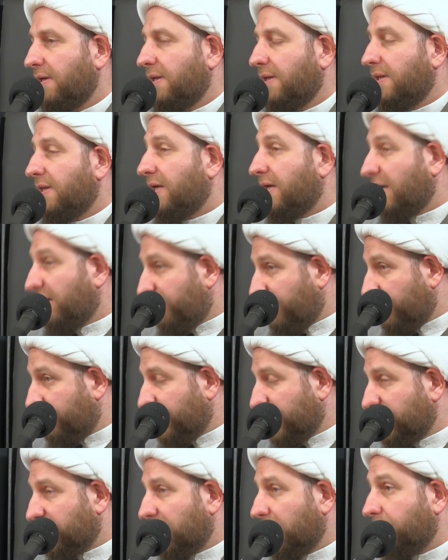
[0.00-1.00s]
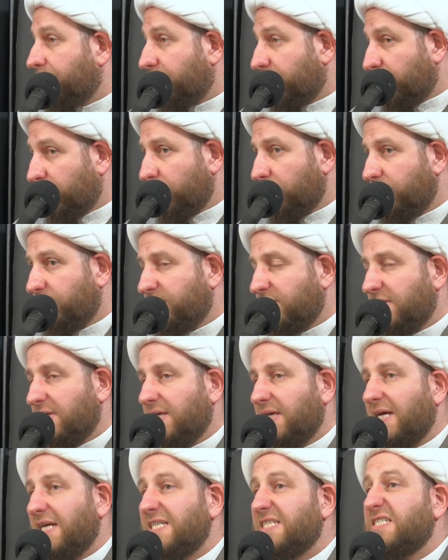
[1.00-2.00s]
the government approved
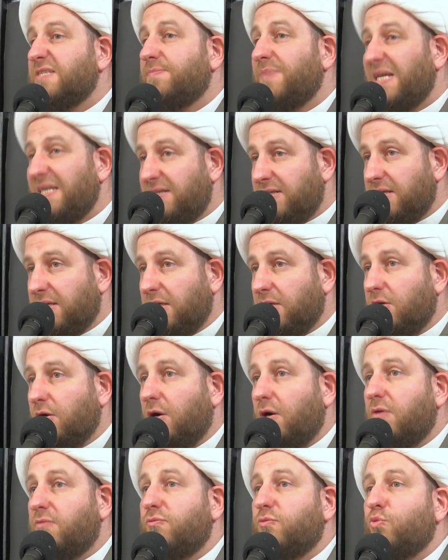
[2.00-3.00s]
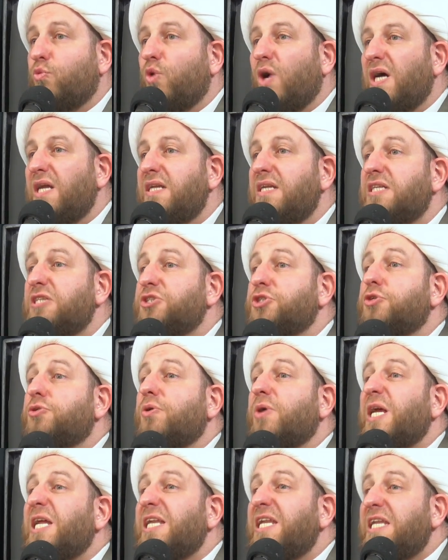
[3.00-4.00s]
a spending of $1
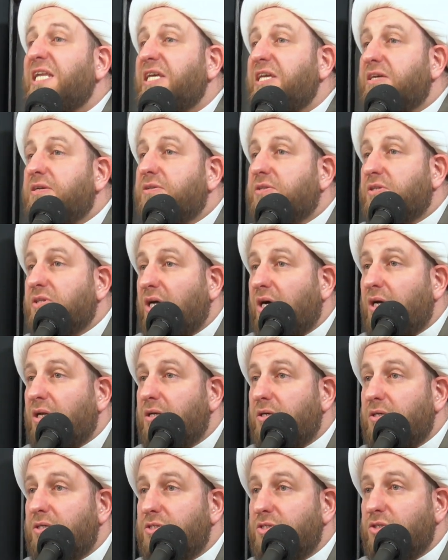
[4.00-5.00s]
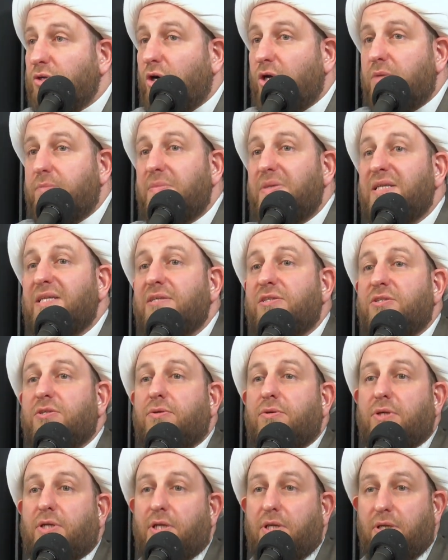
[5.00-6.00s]
trillion on
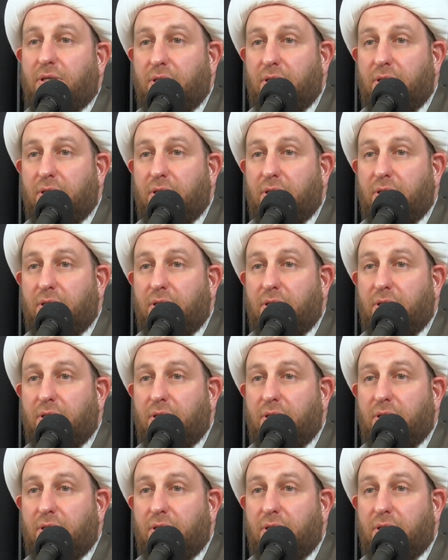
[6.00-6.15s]
military.